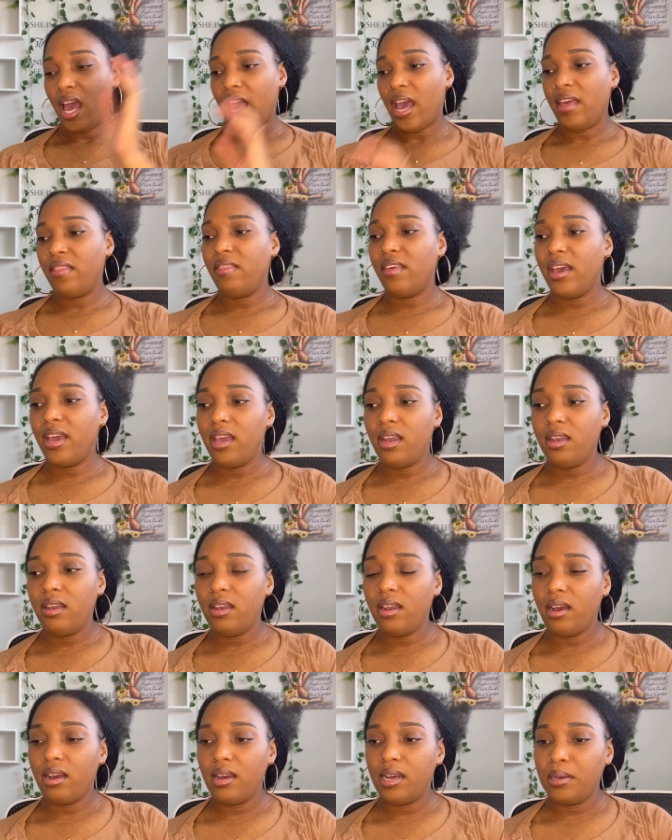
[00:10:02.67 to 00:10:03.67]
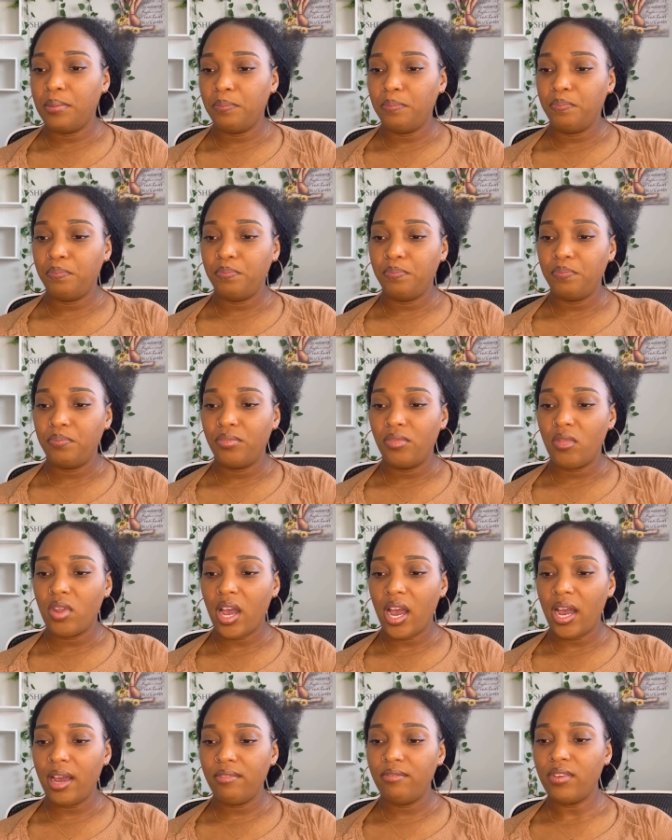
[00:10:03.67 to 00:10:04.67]
And then
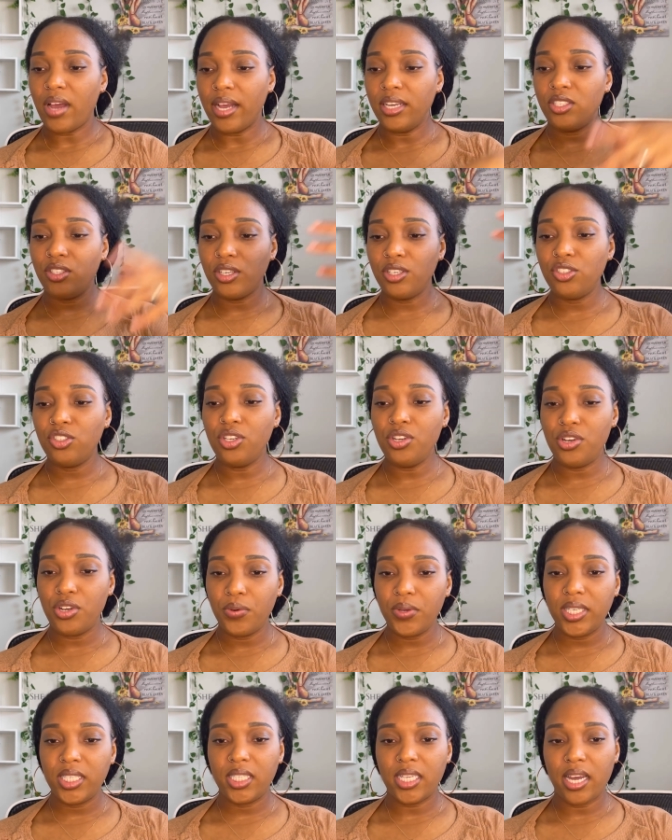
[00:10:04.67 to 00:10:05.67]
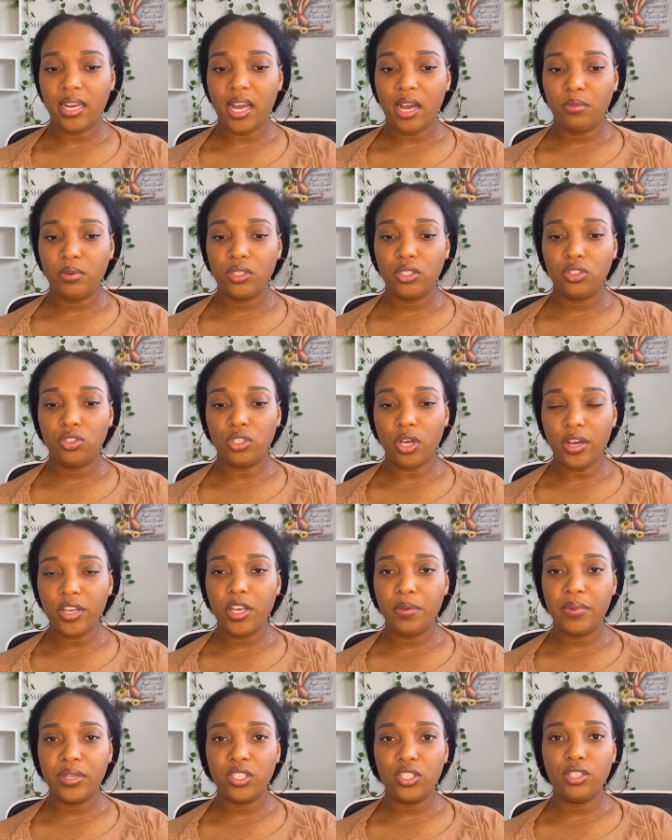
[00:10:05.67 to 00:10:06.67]
I started to notice that I was
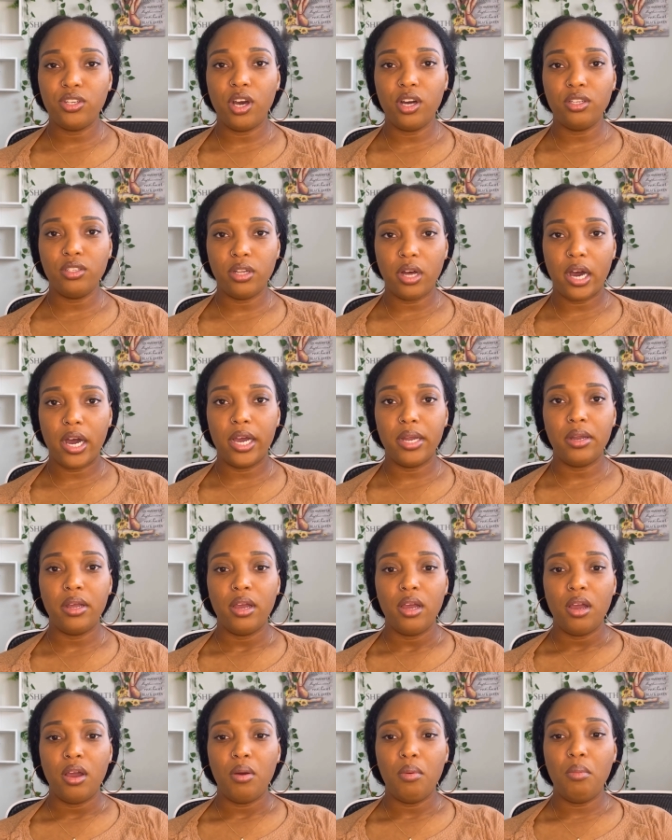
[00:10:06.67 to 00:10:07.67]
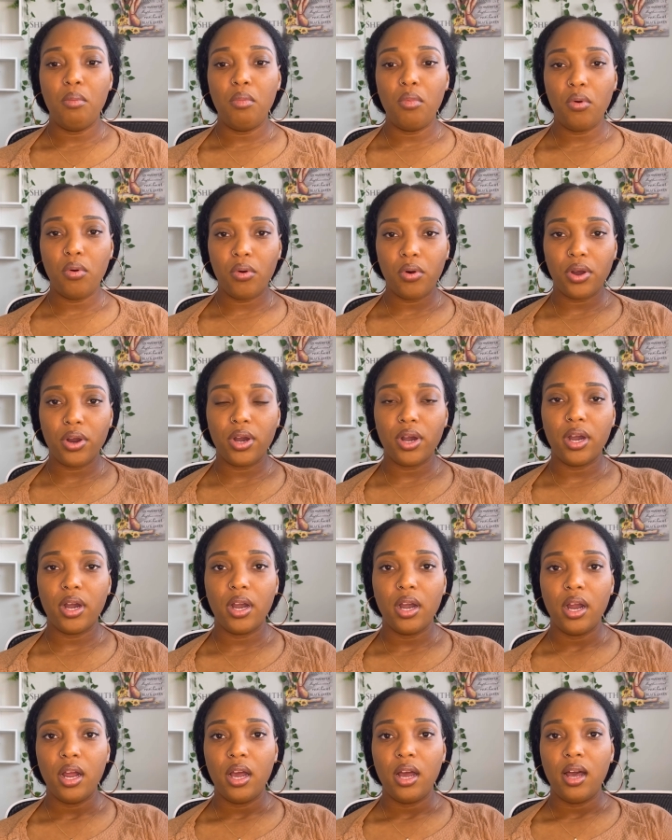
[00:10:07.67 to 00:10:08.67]
documenting a lot more
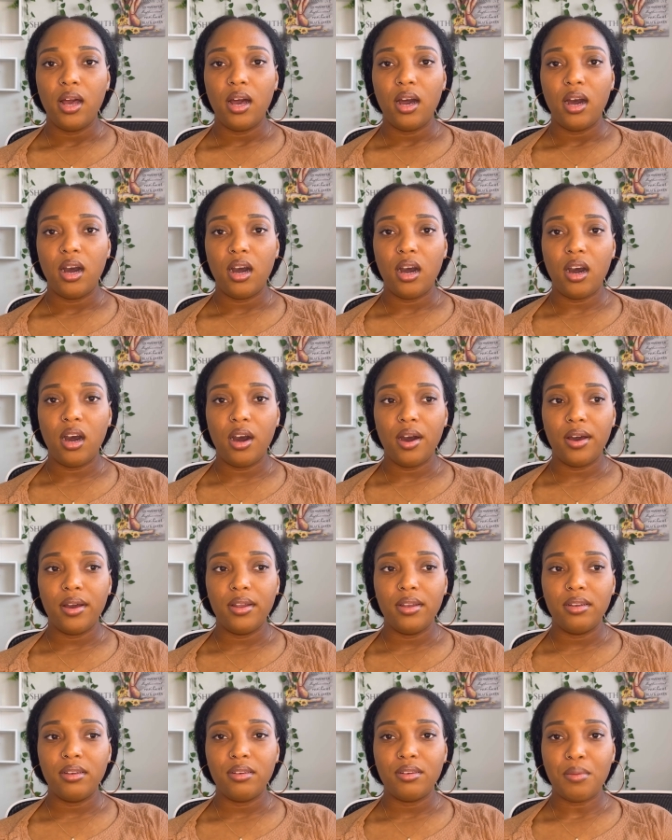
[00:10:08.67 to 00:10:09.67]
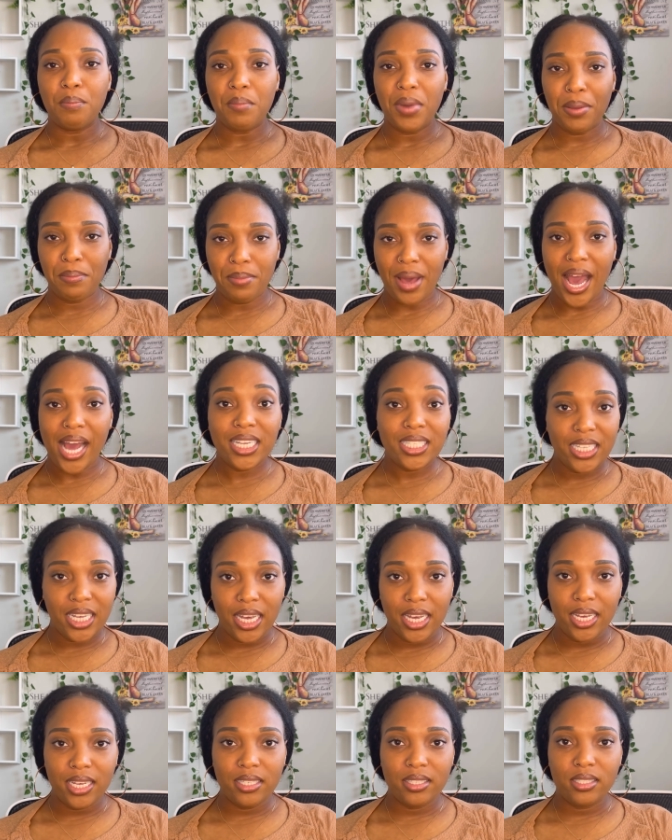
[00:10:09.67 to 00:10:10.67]
on my bad
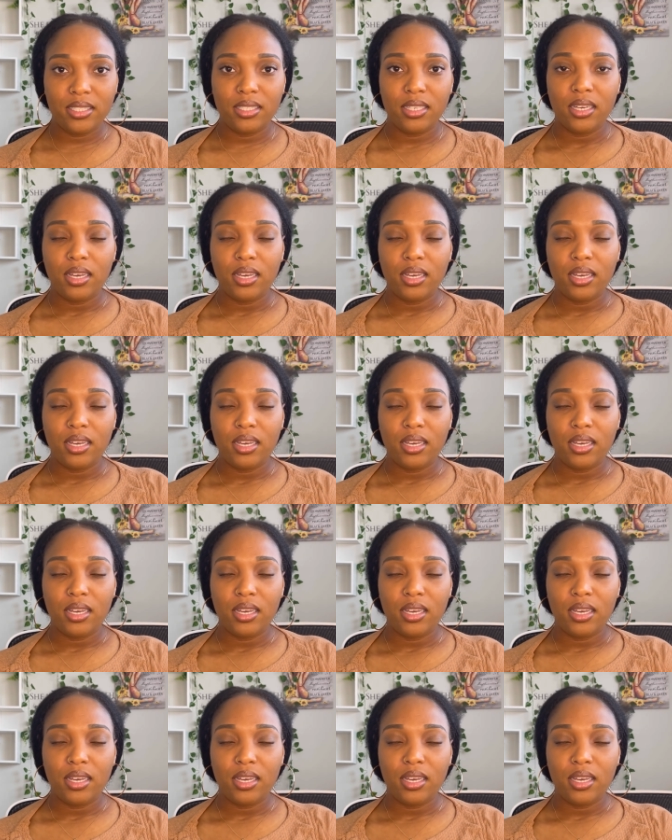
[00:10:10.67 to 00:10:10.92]
days,